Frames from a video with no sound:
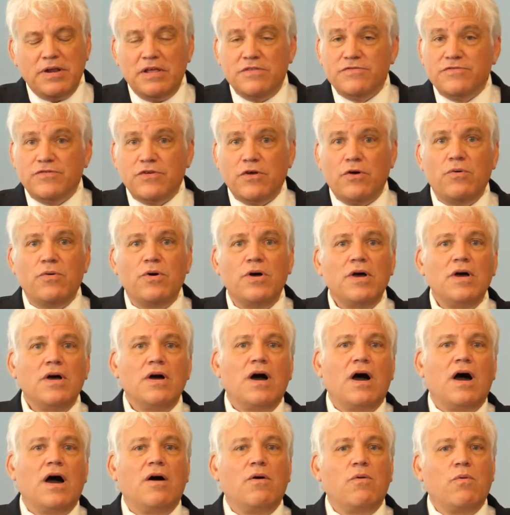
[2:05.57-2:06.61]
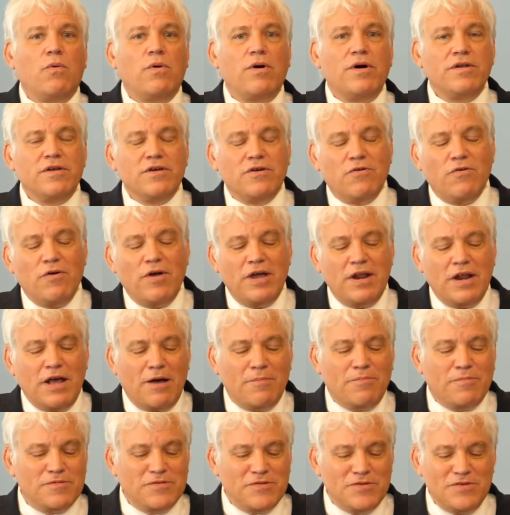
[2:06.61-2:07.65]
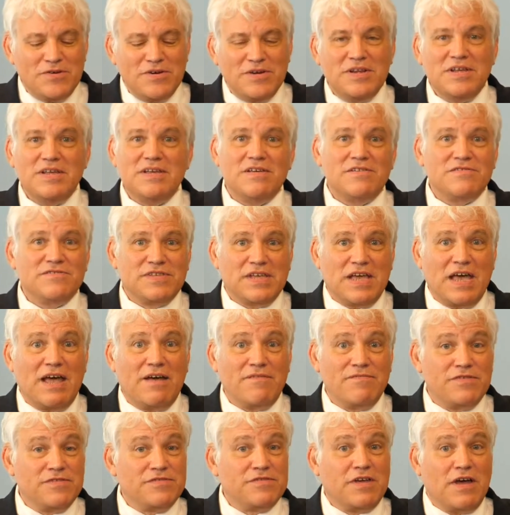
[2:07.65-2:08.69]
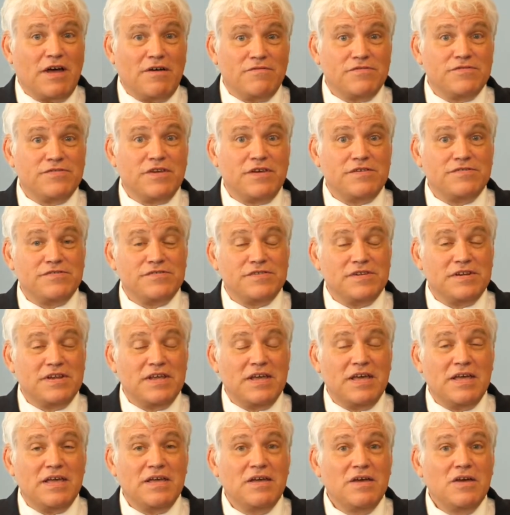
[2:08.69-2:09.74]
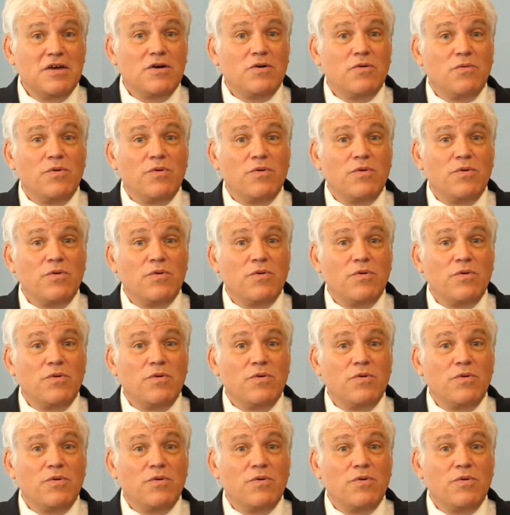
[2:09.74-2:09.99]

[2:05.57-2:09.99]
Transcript: And so, uh, what a great opportunity is to have this conversation today.